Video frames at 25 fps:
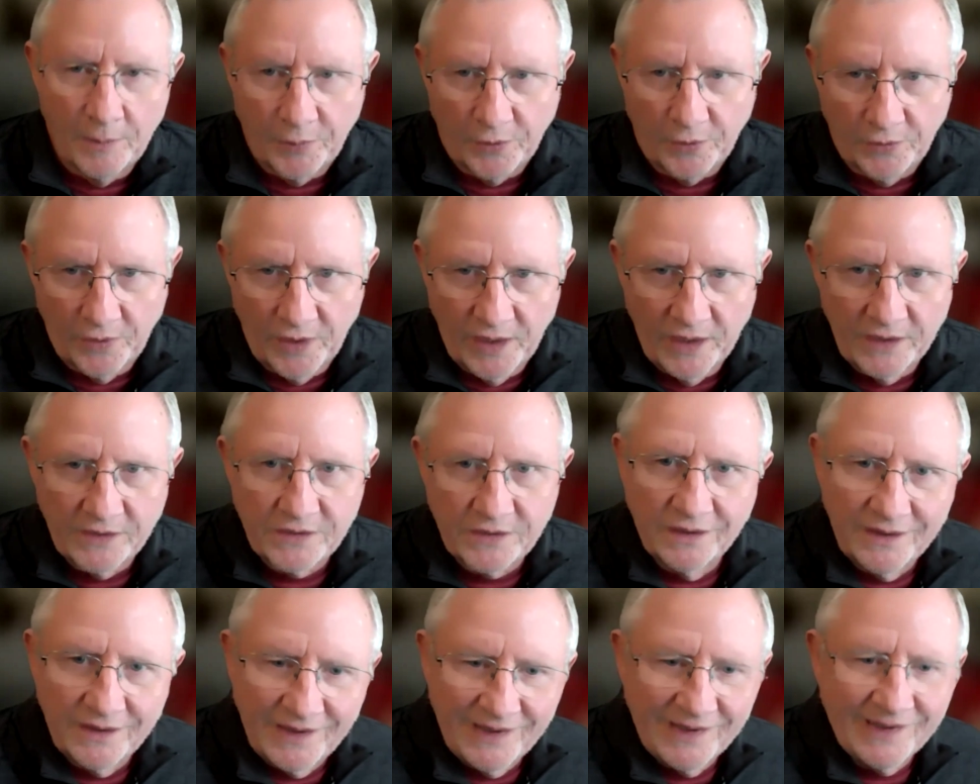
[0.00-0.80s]

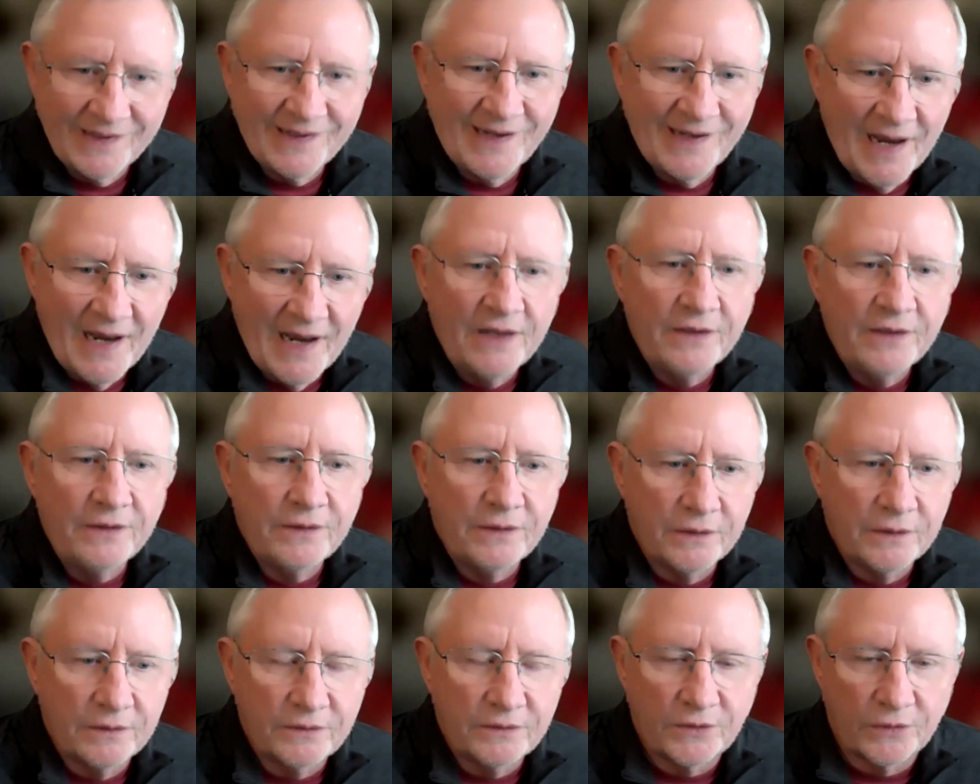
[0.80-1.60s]
Operationally,
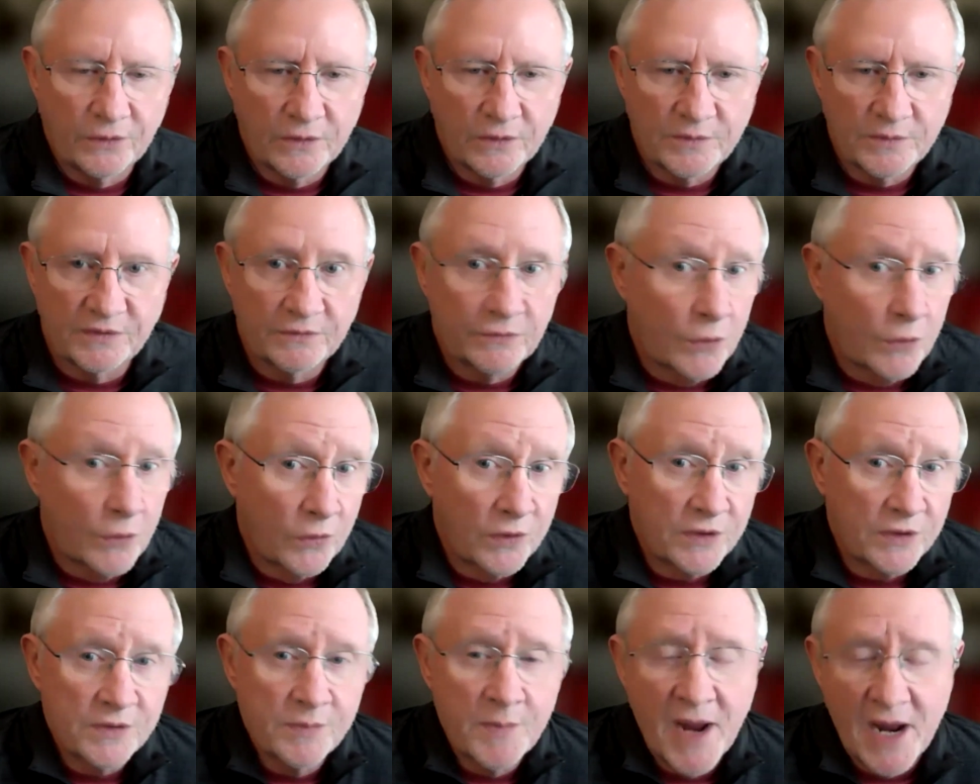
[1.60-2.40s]
again, in terms of
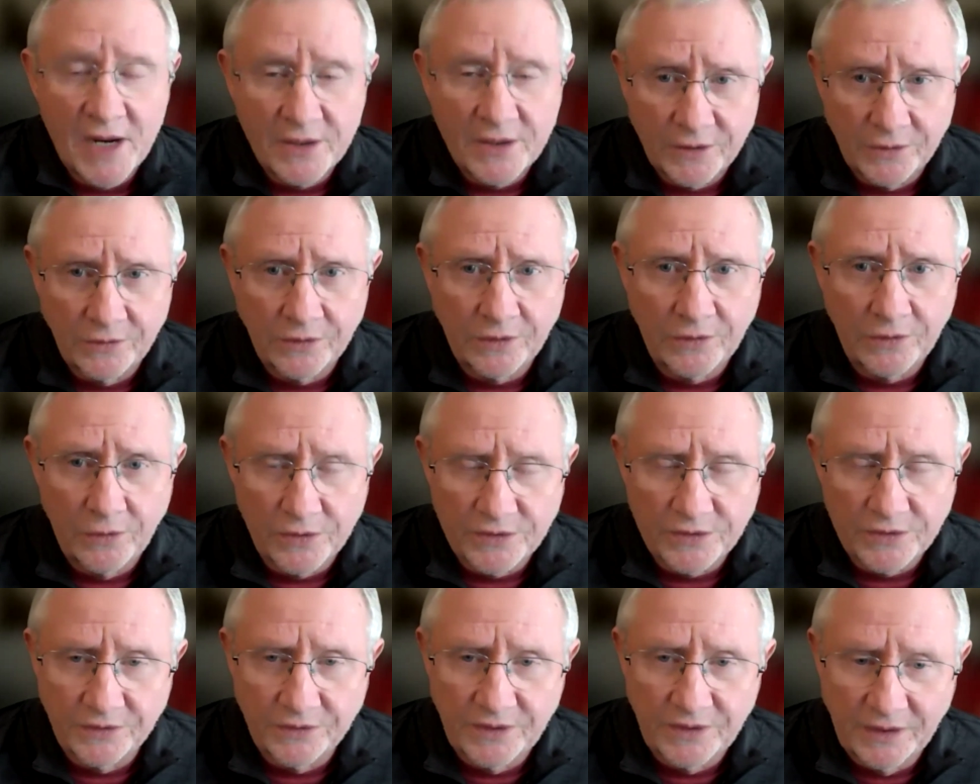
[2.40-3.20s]
course matcher, or
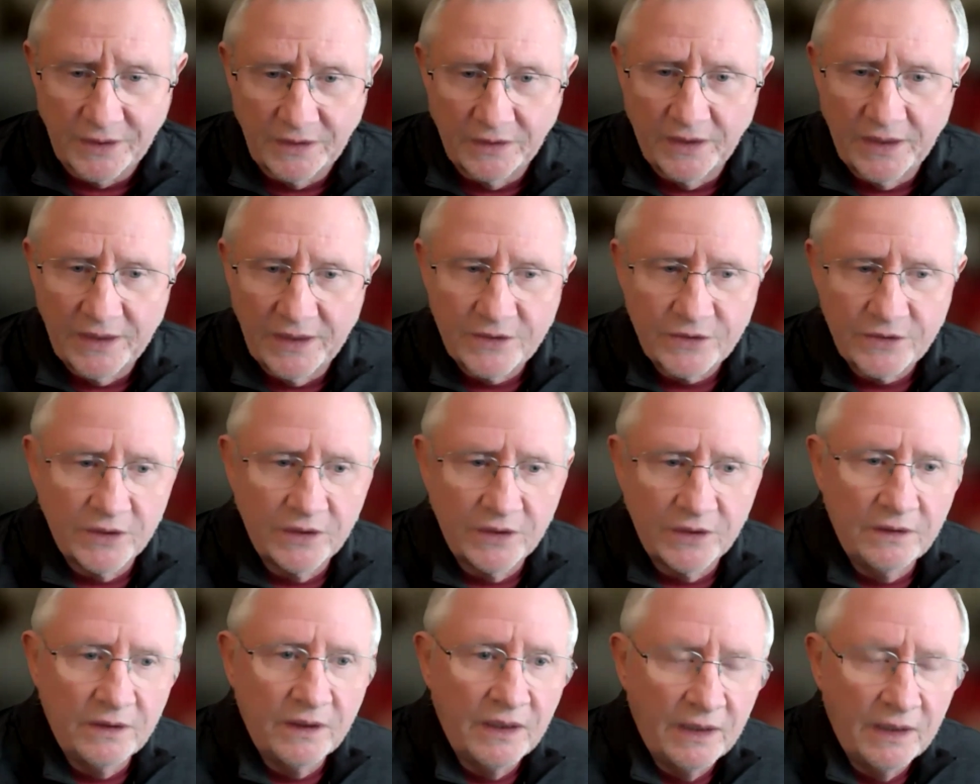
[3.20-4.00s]
course
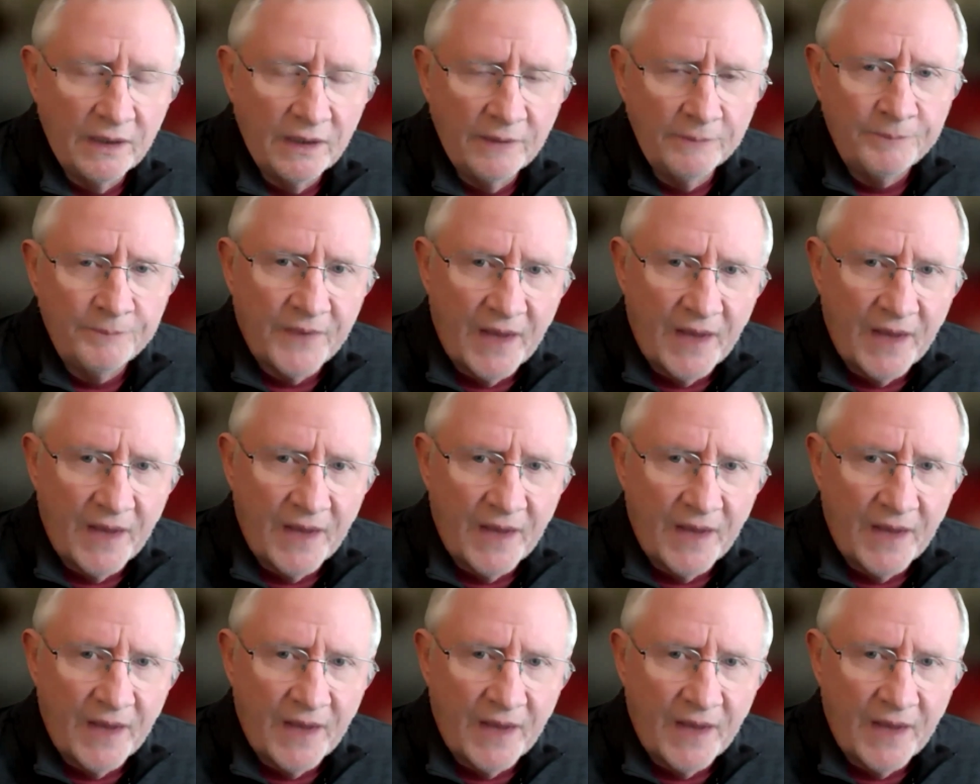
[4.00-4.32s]
articulation,